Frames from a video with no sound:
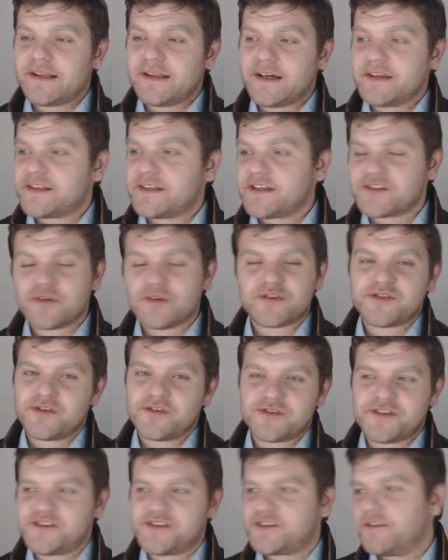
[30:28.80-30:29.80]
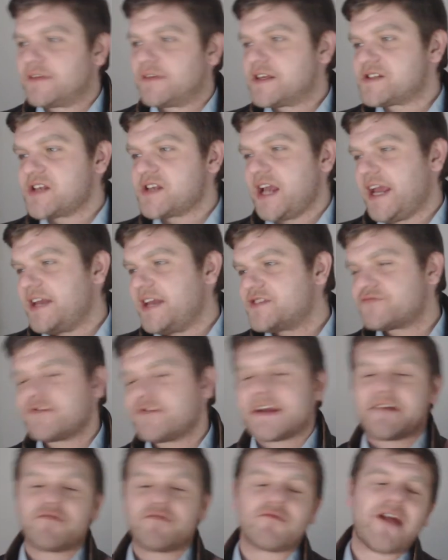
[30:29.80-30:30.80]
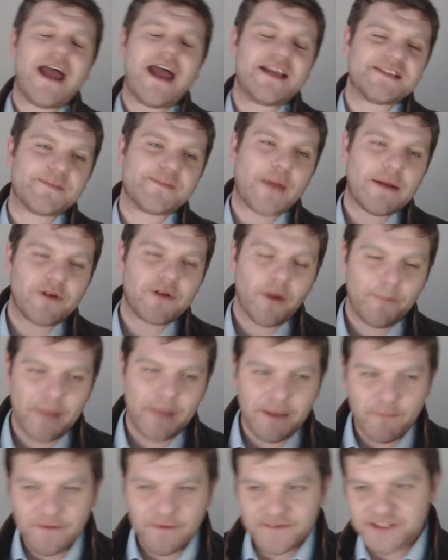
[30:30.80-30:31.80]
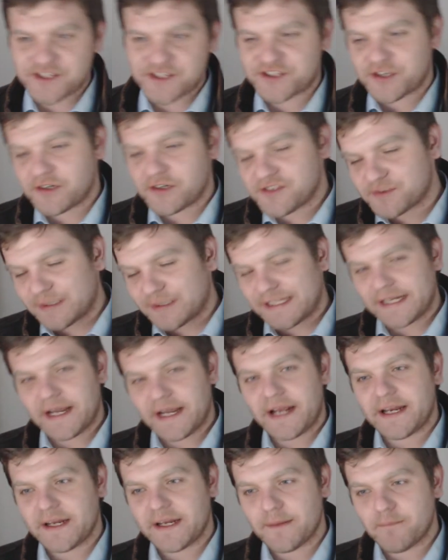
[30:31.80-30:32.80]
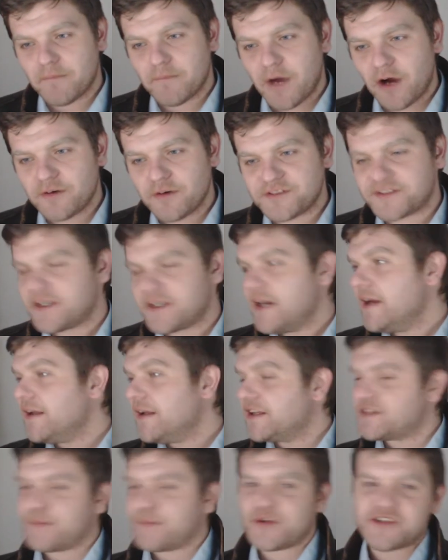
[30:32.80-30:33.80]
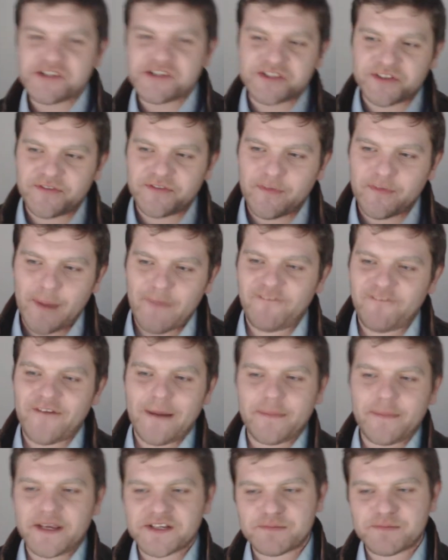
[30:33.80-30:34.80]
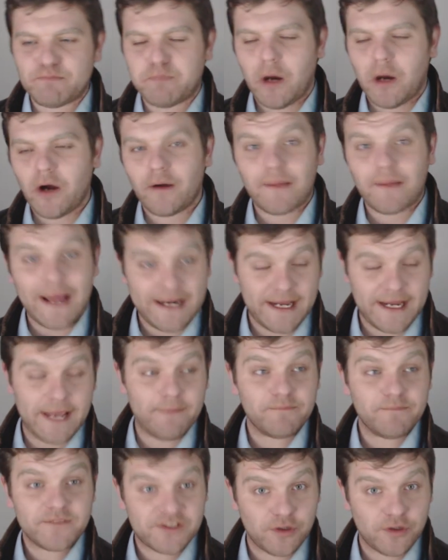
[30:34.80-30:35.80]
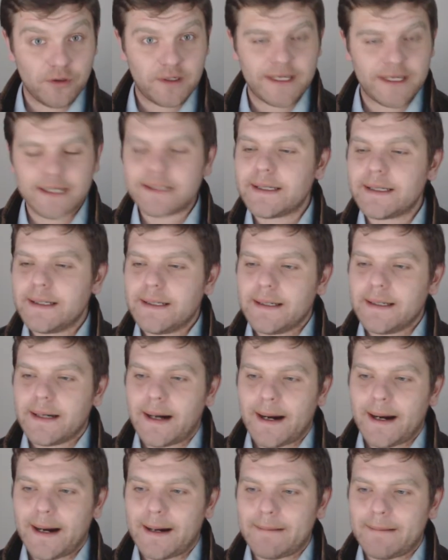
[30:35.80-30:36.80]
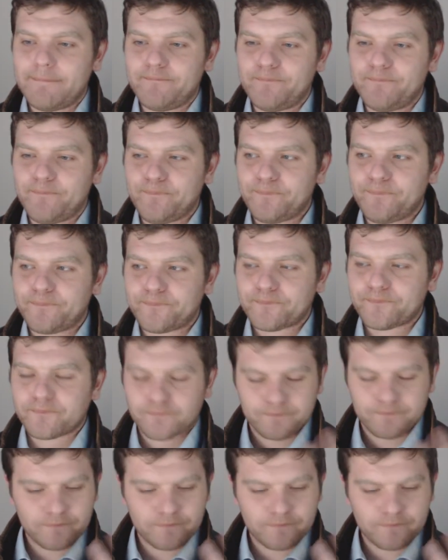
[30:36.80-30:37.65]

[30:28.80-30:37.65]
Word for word: Uh, th- there's all sorts of stuff. There's his regret about not being with his sons when they needed him most. There's a bunch of stuff about Fabius Bile and him talking um,